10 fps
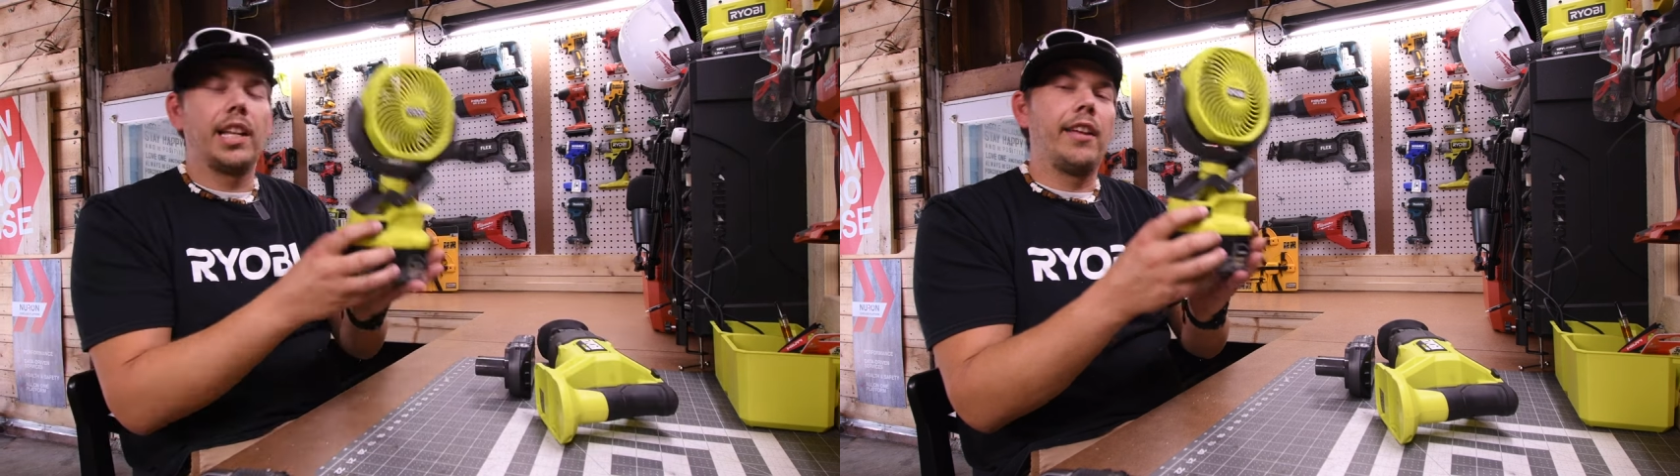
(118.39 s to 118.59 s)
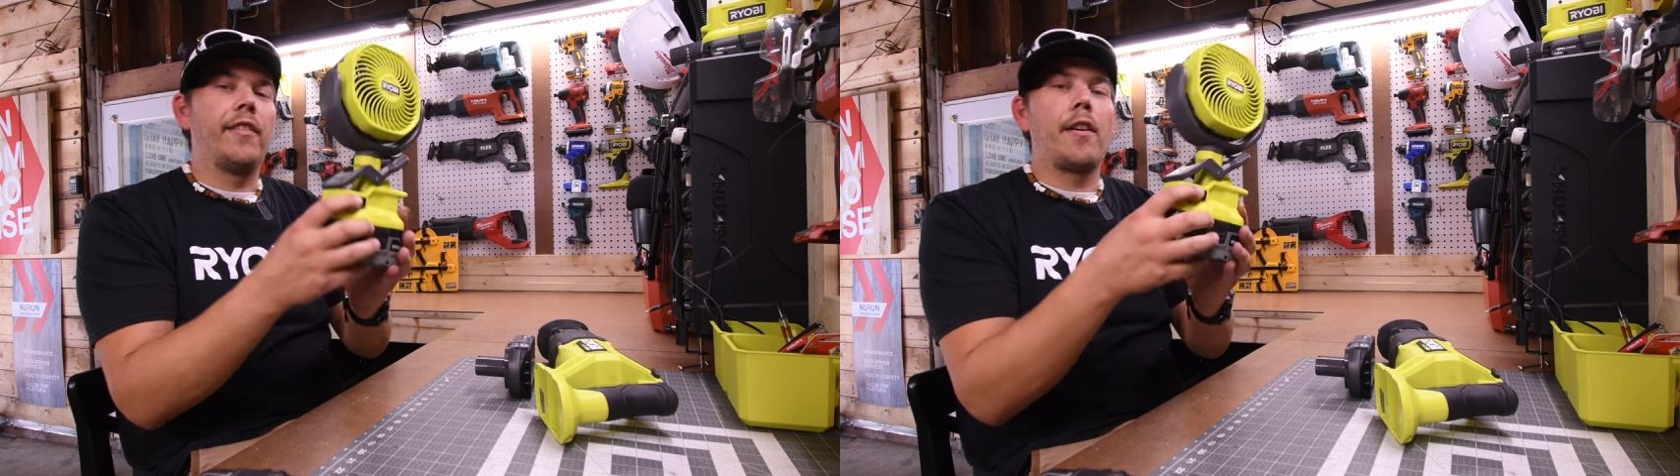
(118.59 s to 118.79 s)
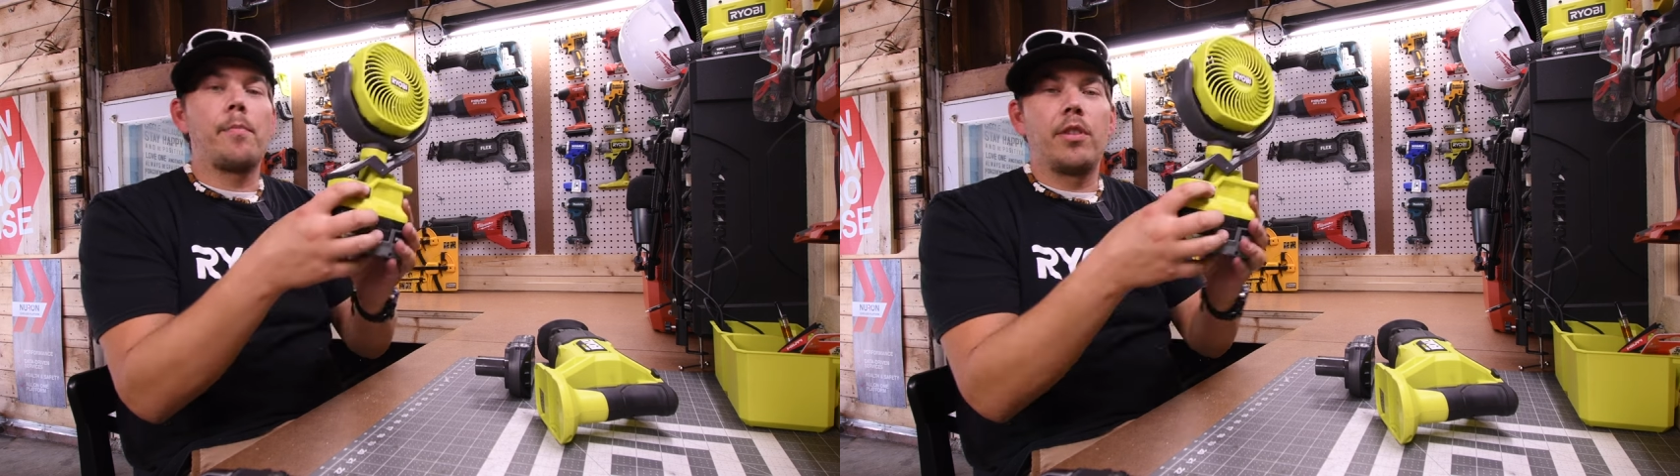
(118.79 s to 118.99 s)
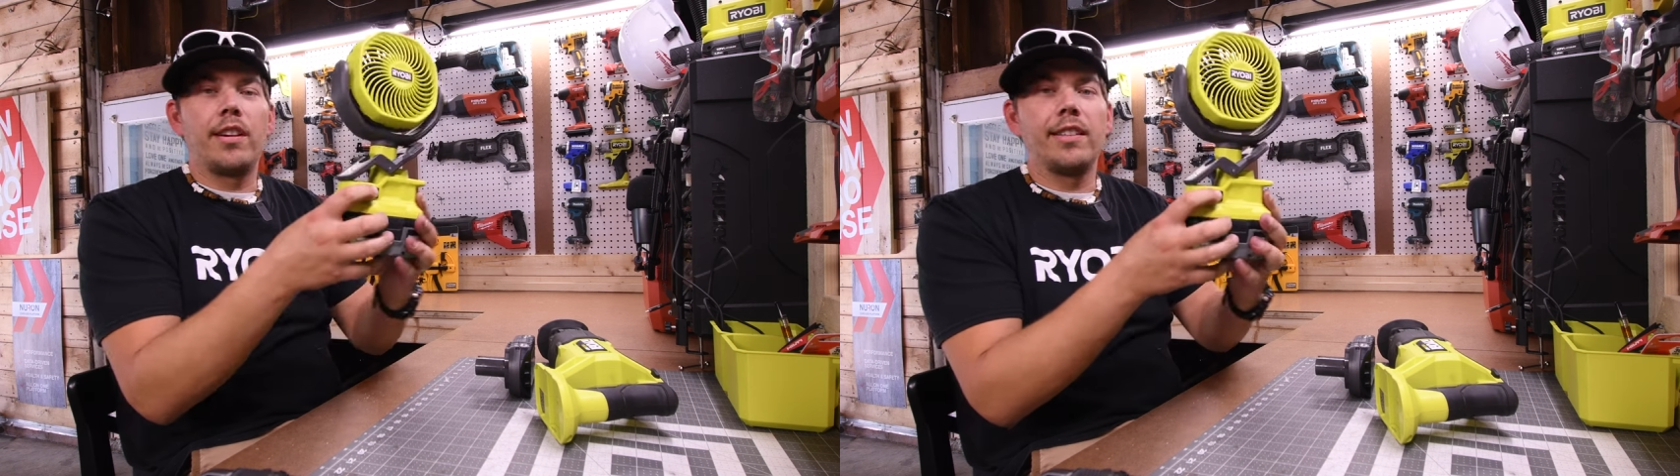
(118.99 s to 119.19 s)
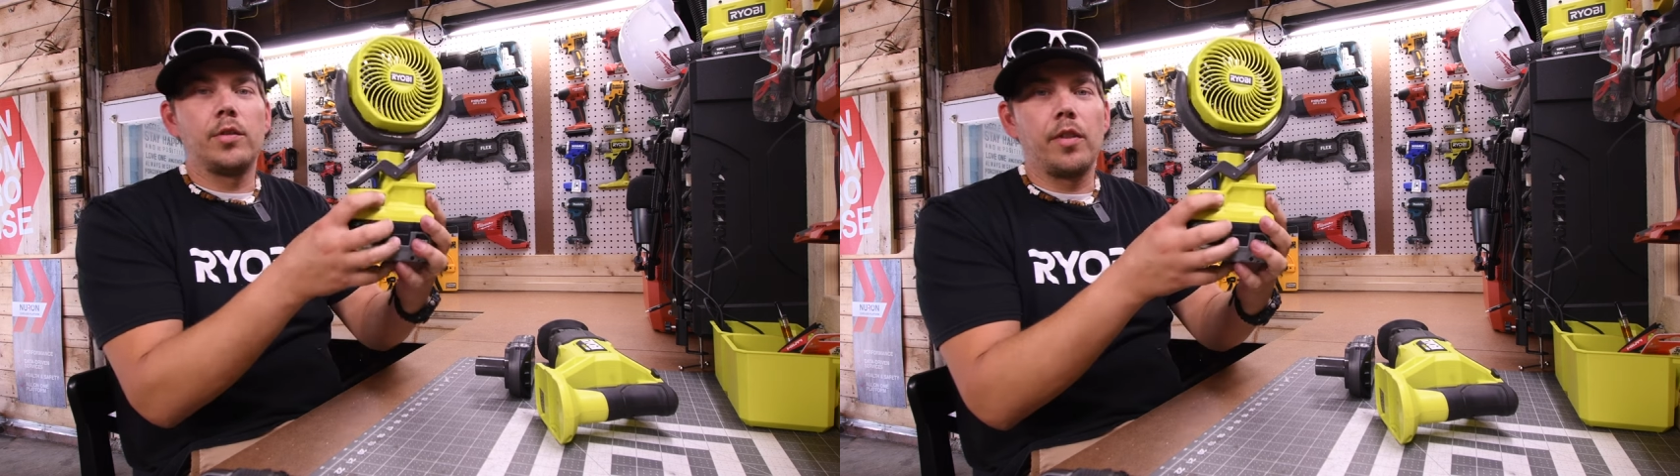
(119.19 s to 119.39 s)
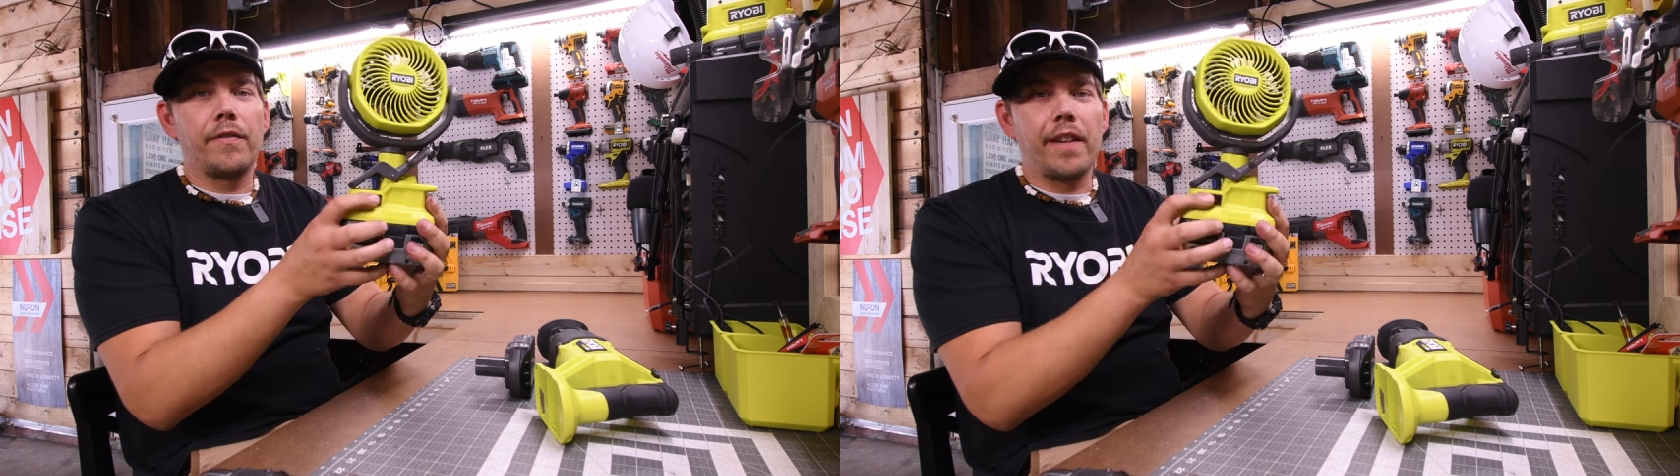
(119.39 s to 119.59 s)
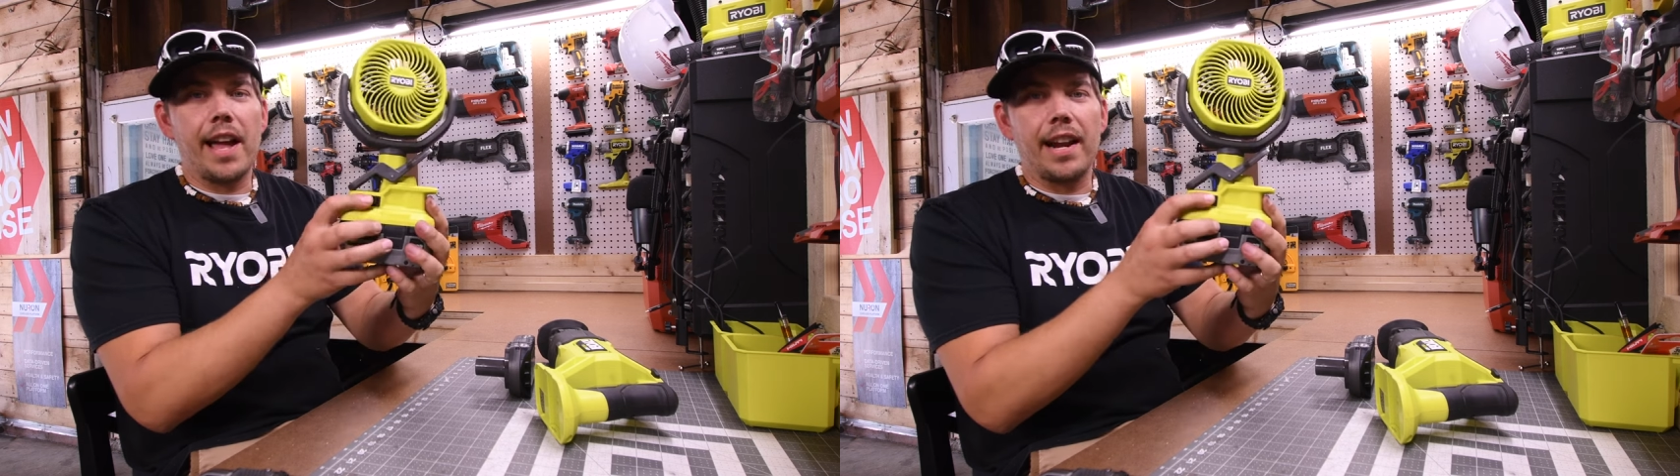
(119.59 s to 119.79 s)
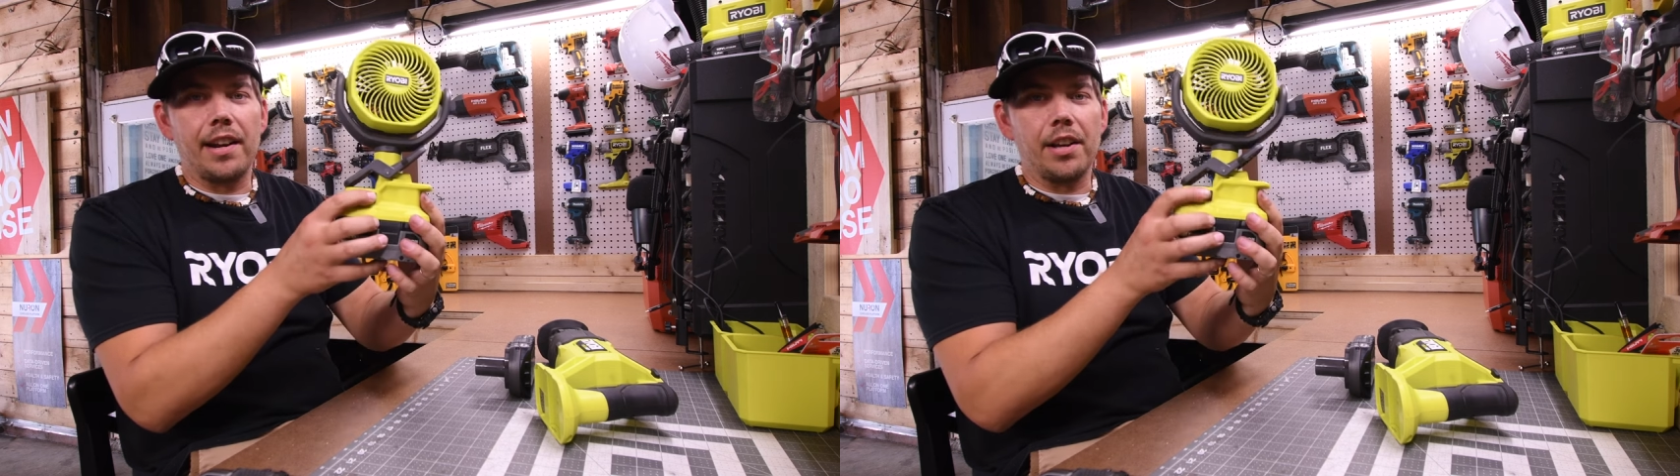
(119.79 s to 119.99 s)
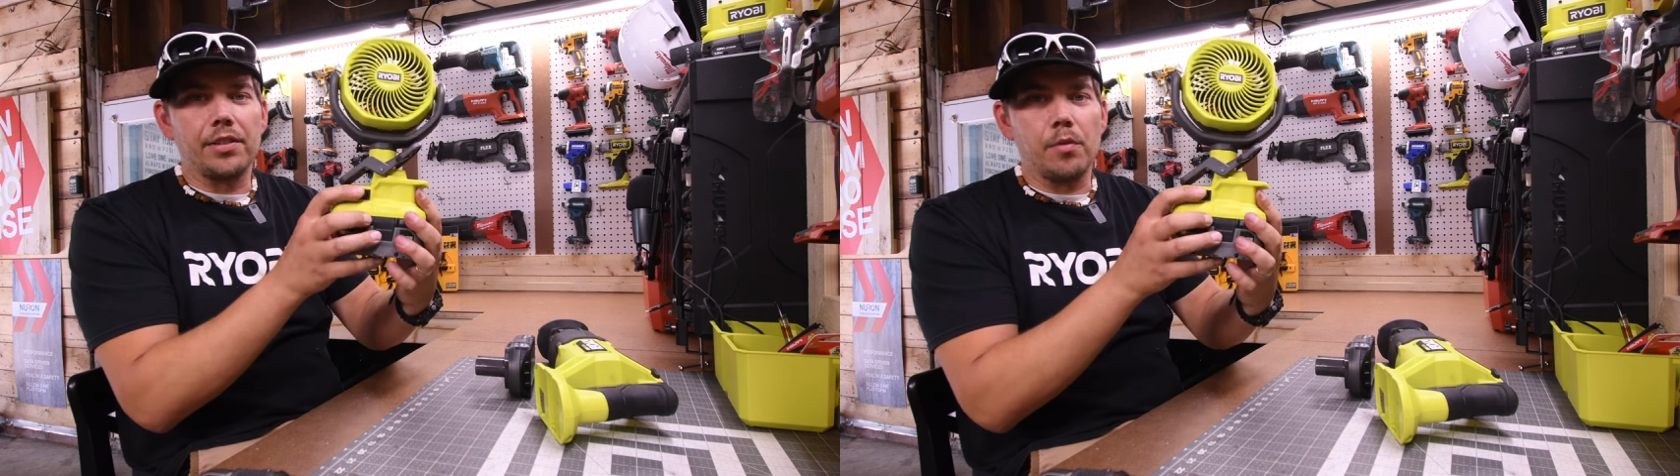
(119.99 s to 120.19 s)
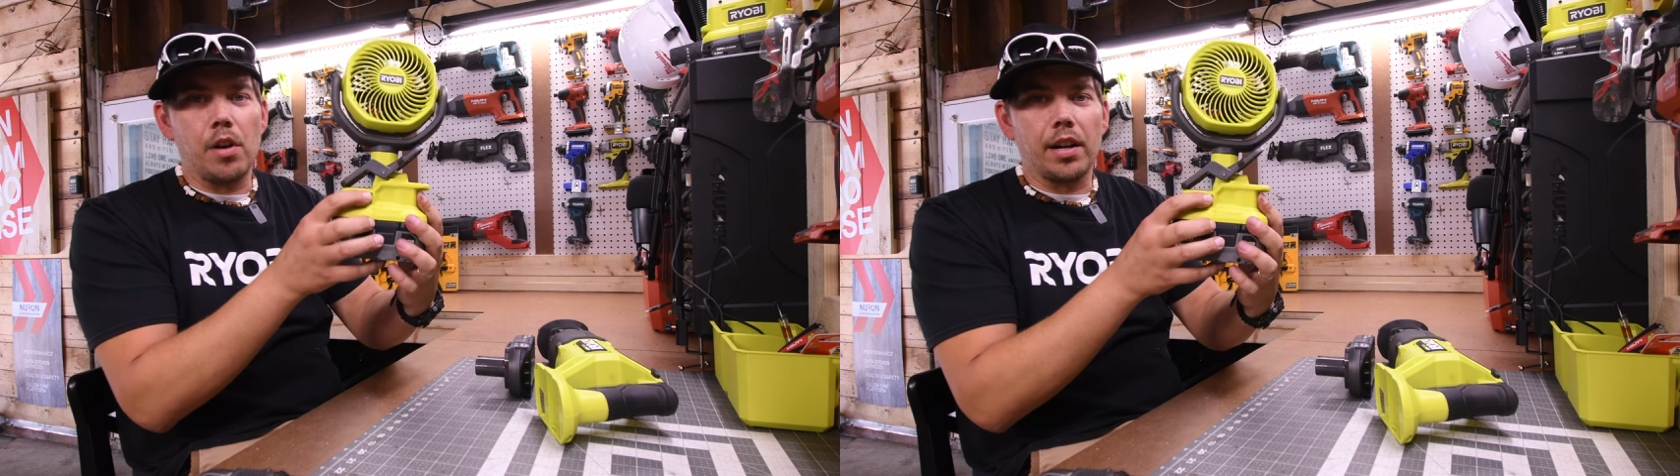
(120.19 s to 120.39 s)
Even I put it into a fan, it
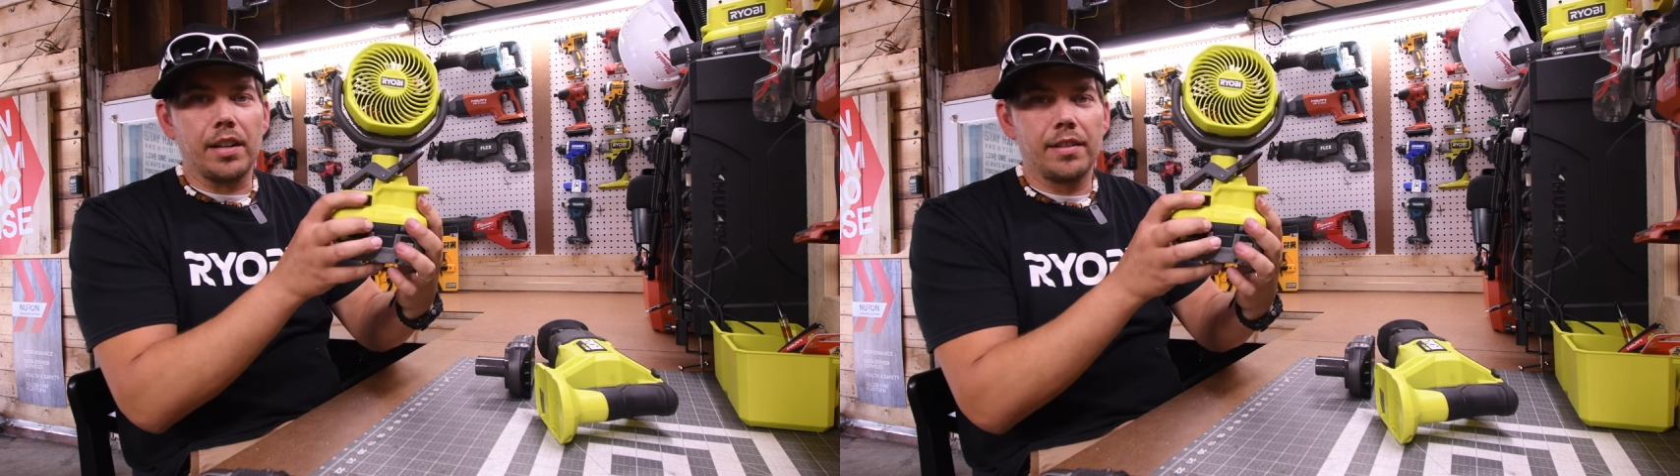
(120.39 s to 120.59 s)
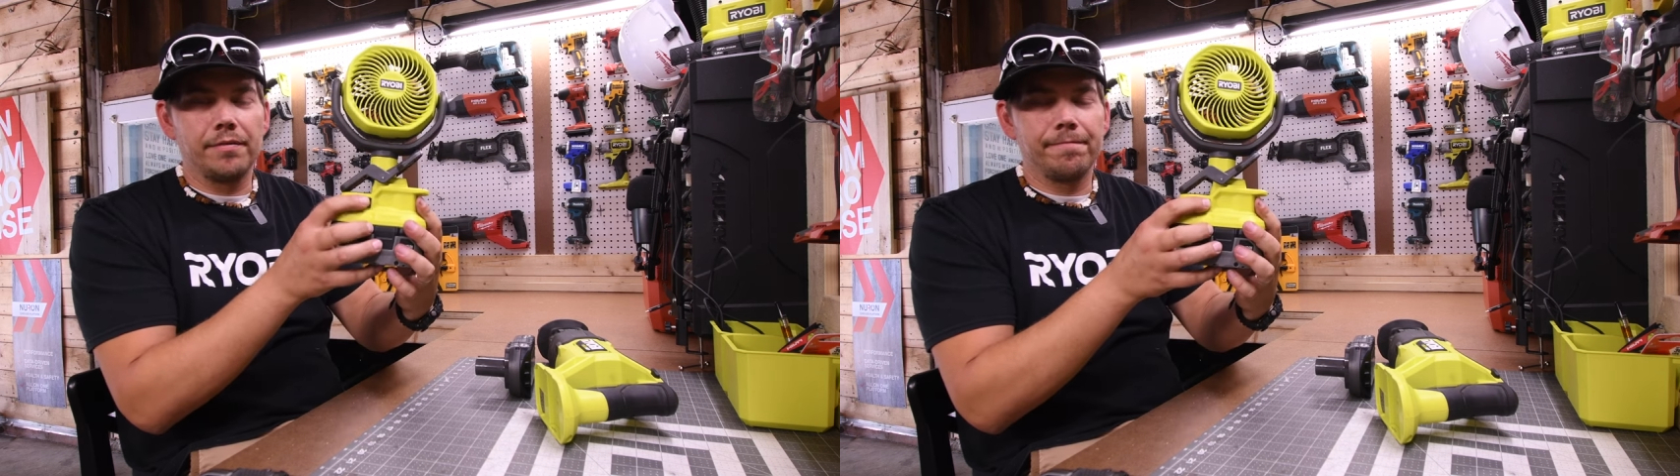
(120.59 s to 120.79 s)
doesn't work.